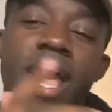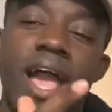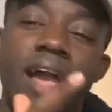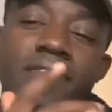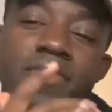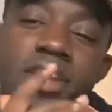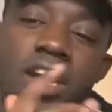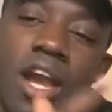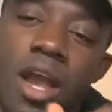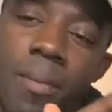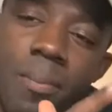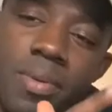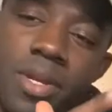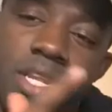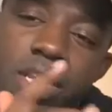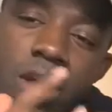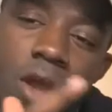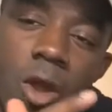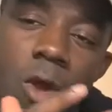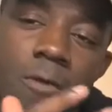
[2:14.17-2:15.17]
have
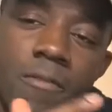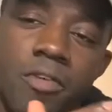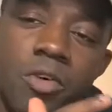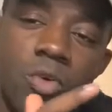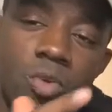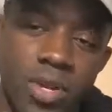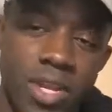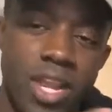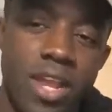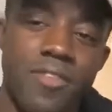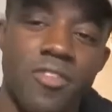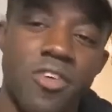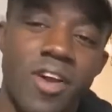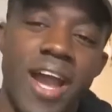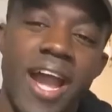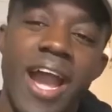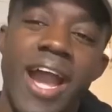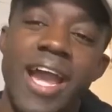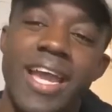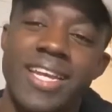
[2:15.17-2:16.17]
company over whenever
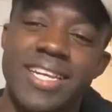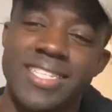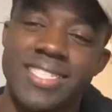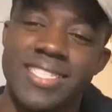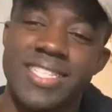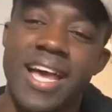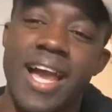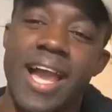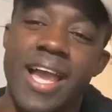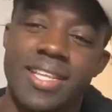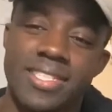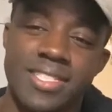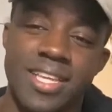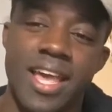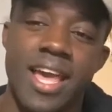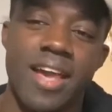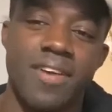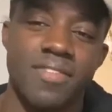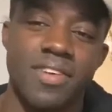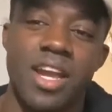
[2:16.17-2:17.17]
I decide to
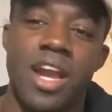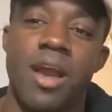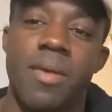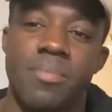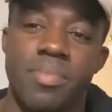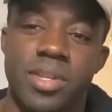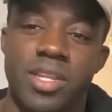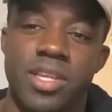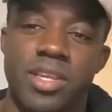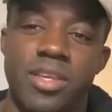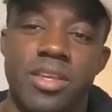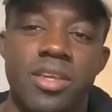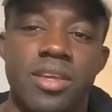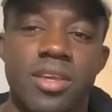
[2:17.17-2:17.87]
have company.